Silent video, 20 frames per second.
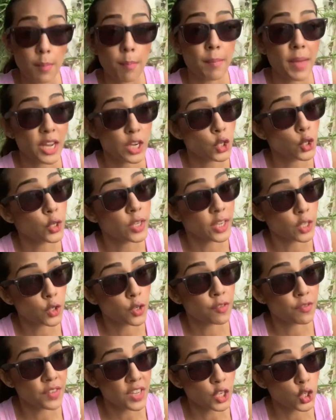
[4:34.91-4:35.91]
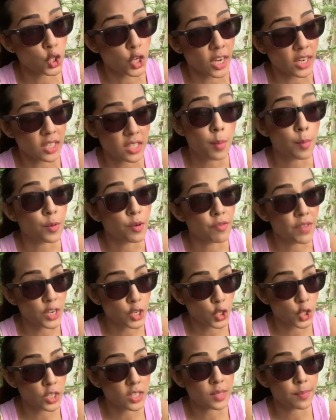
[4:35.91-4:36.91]
Make sure you get your feet checked.
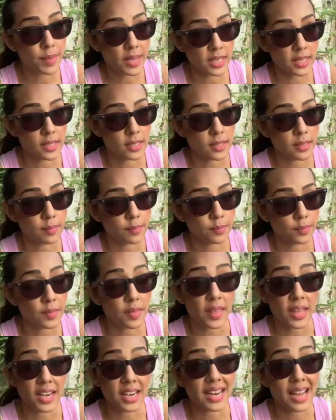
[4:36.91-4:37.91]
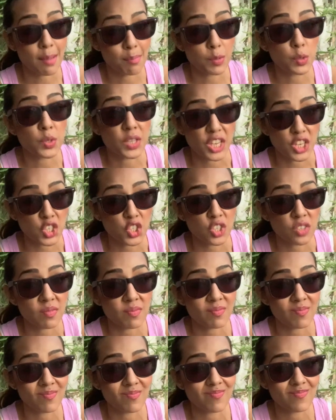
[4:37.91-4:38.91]
Prevention is better than an amputation.
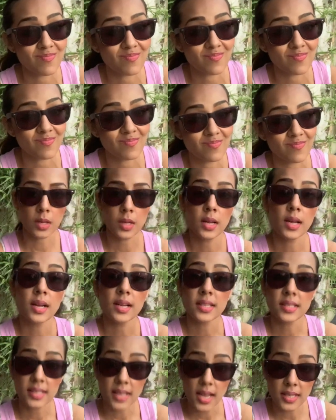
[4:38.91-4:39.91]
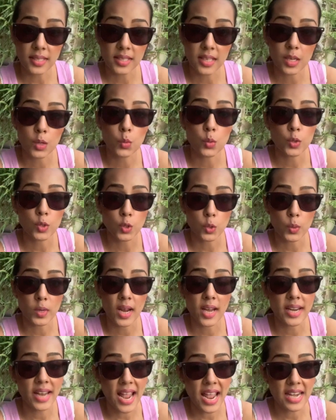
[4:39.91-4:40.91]
Saskia will sort
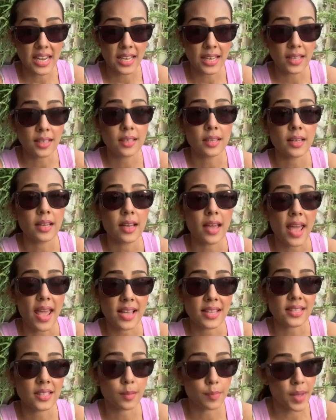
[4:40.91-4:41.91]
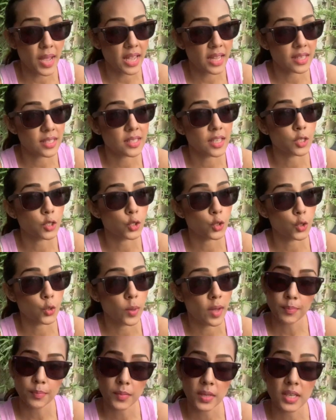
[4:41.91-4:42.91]
out any aches and pains that you do
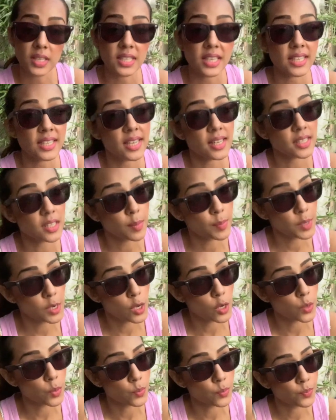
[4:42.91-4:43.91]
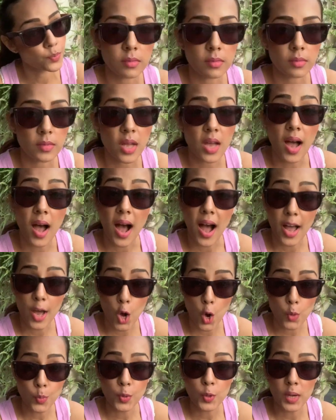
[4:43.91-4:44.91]
have. Her details are below. I
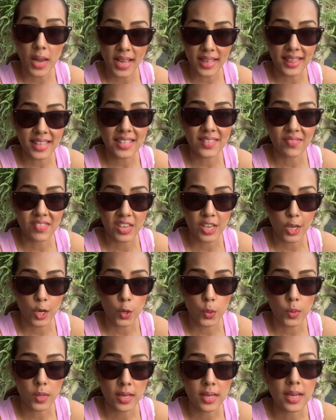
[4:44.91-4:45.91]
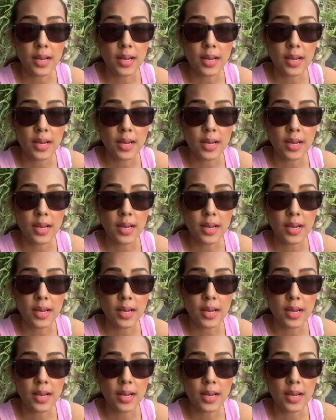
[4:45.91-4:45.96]
hope you like this video.